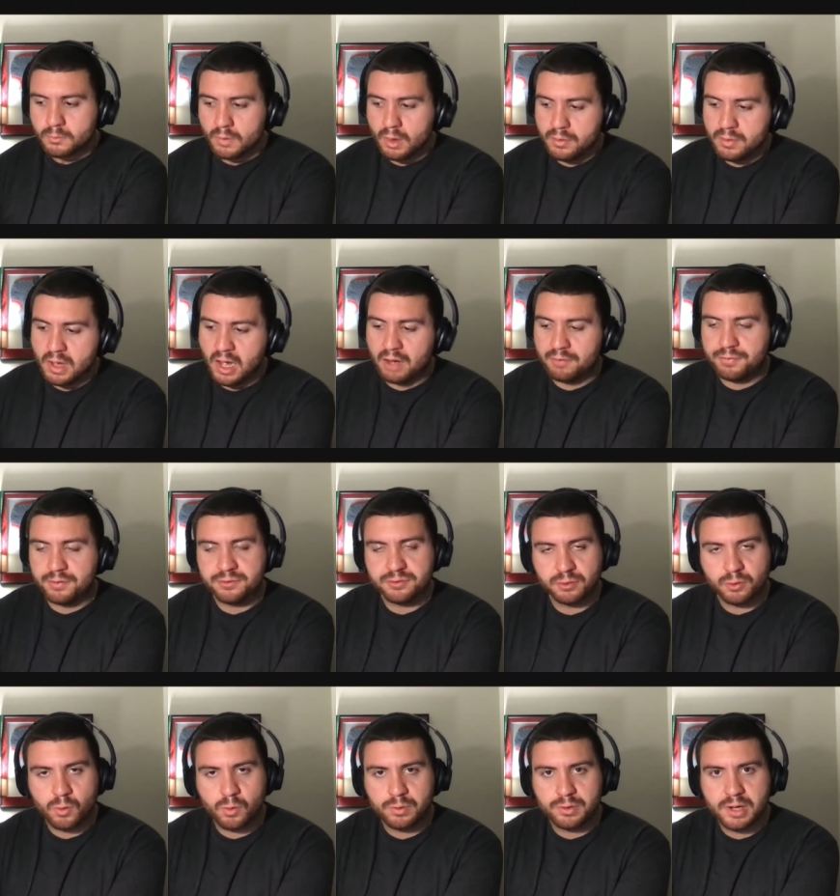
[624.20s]
the
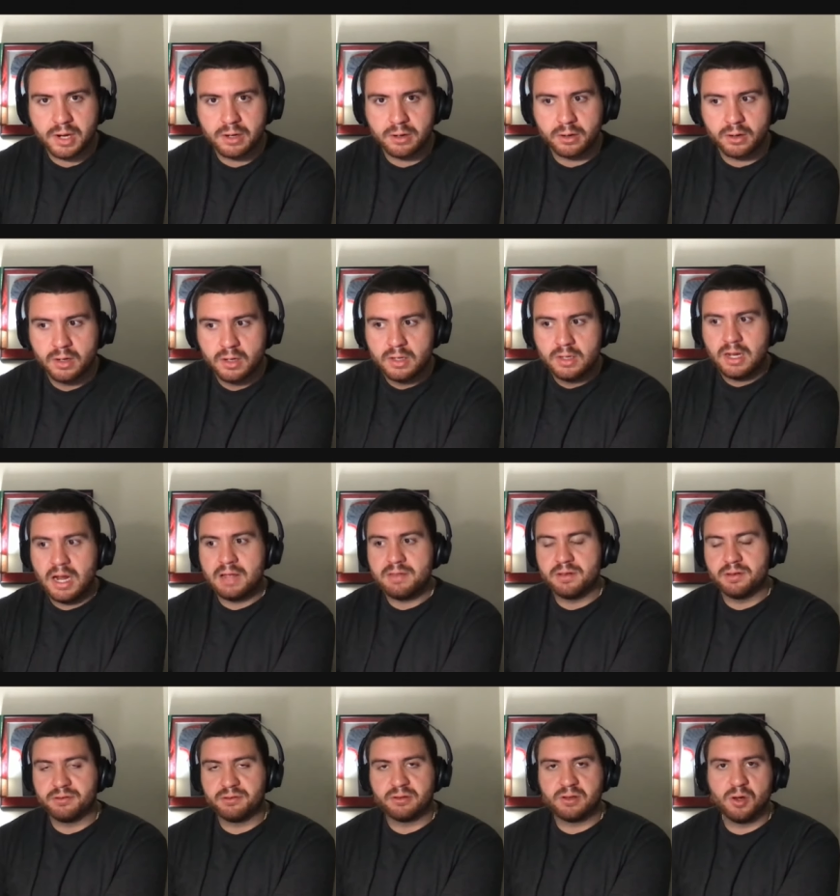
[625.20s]
offensive coordinator and
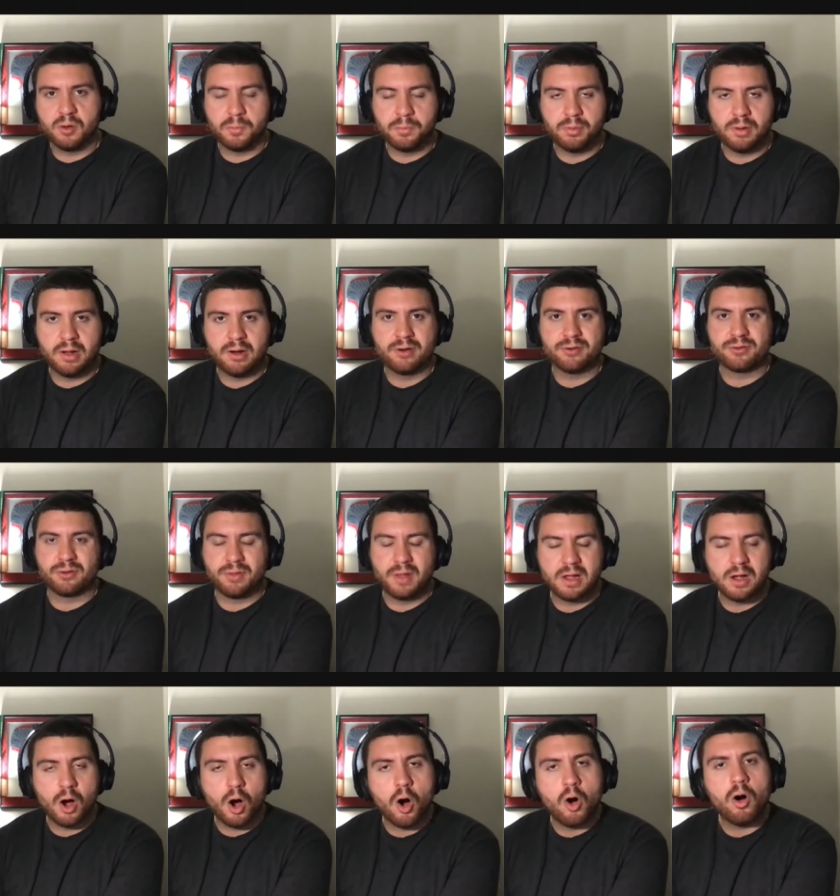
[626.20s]
the skill players are they
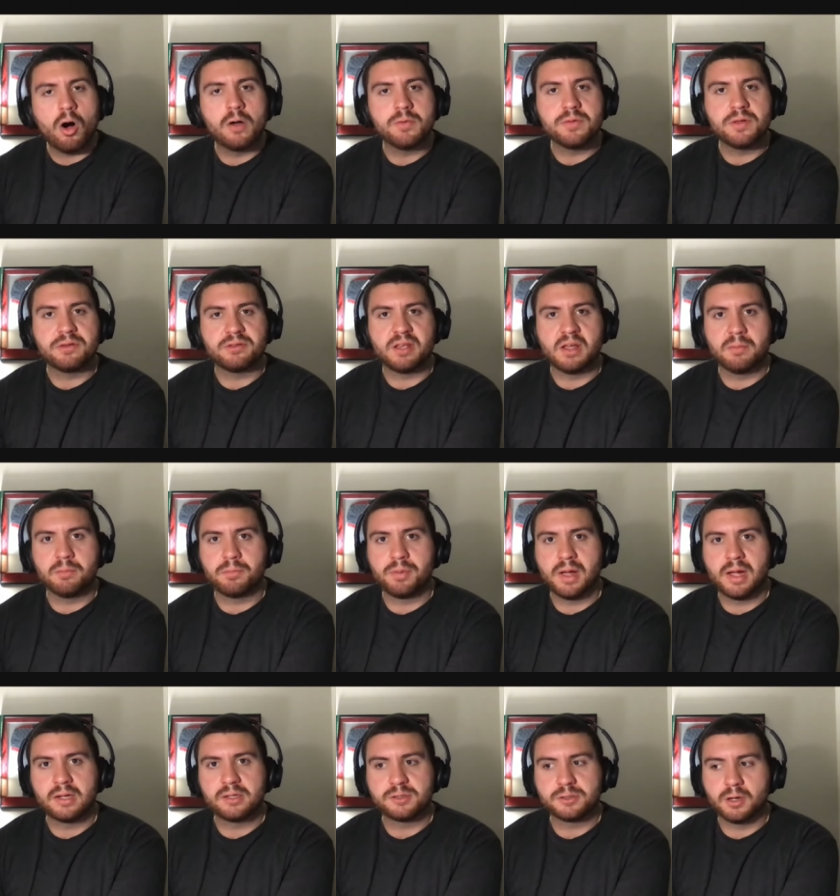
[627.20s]
all on the same
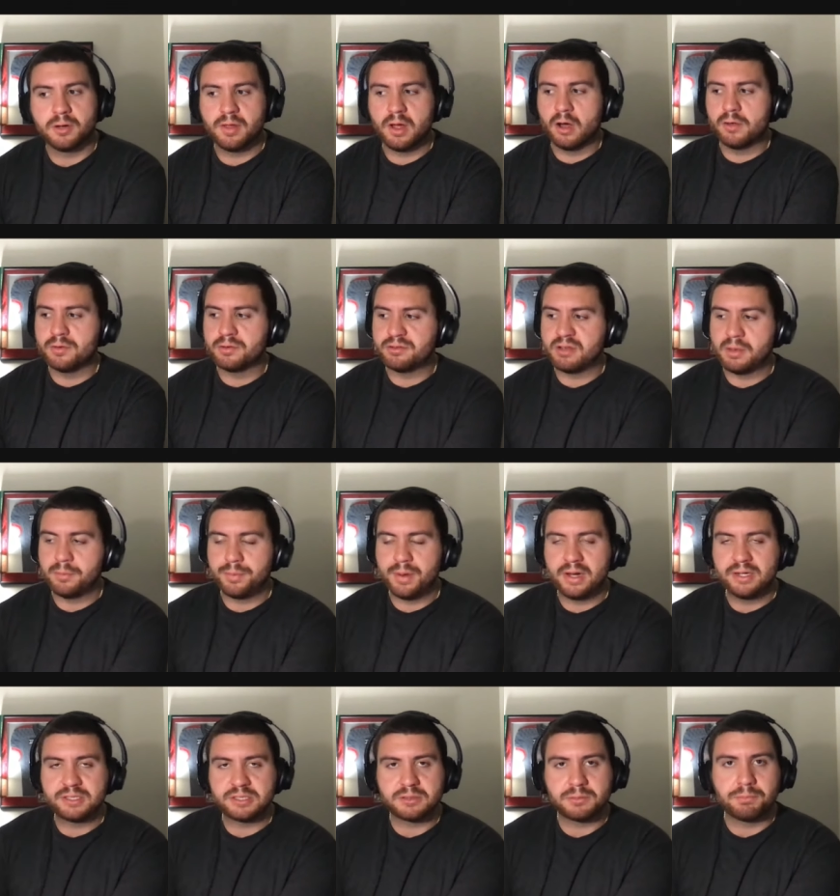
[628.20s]
page are they all on the same
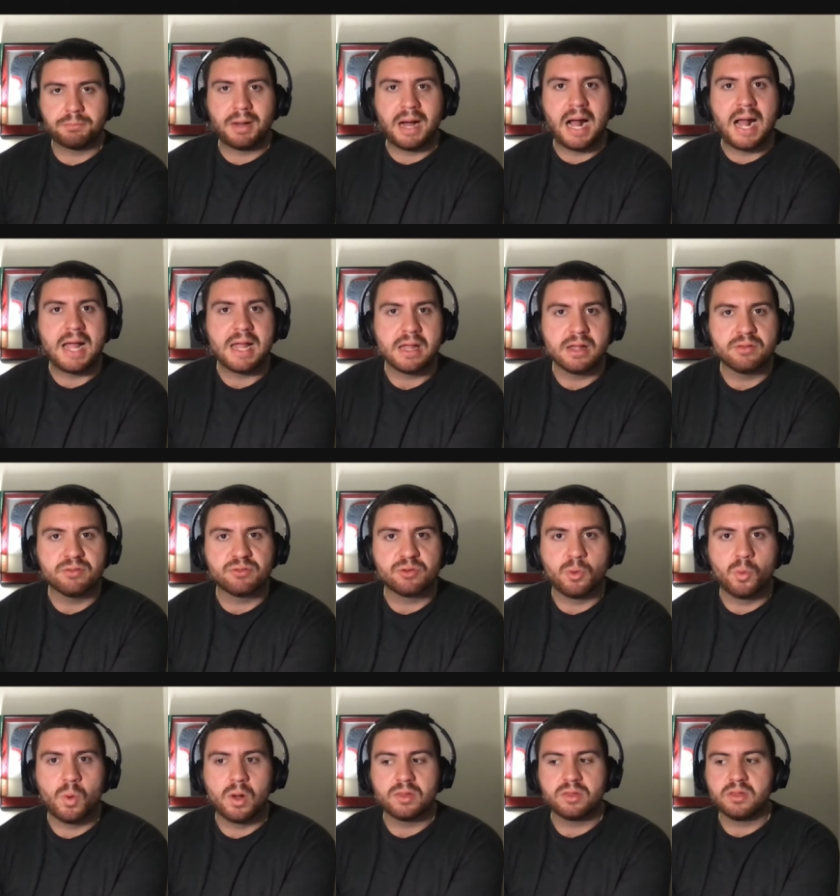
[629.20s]
page as buying into
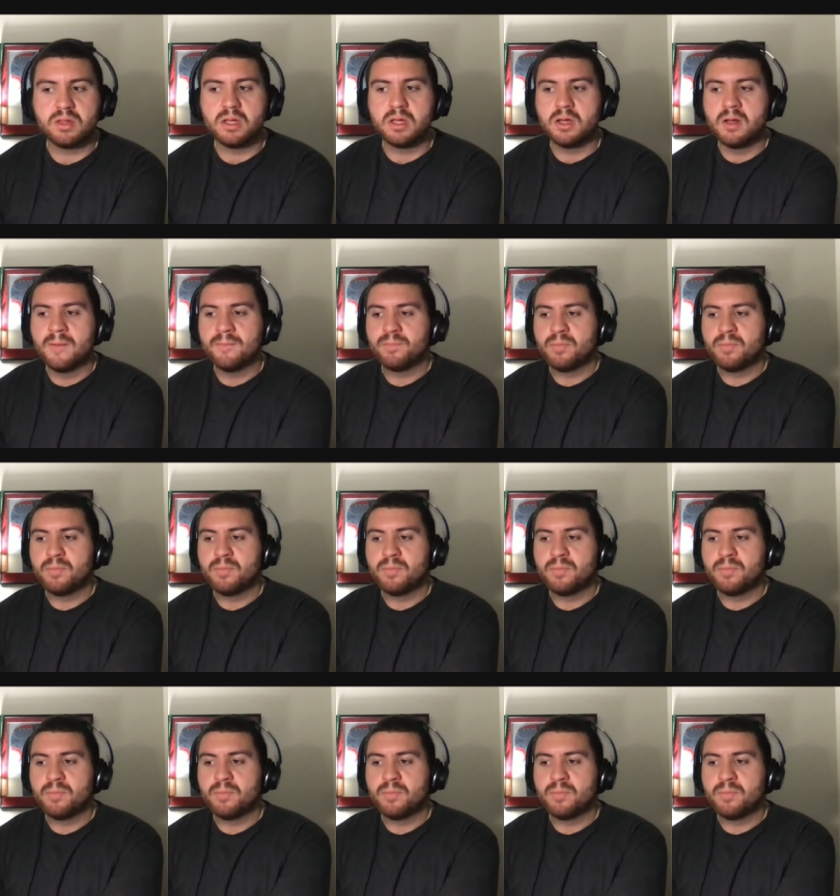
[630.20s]
what the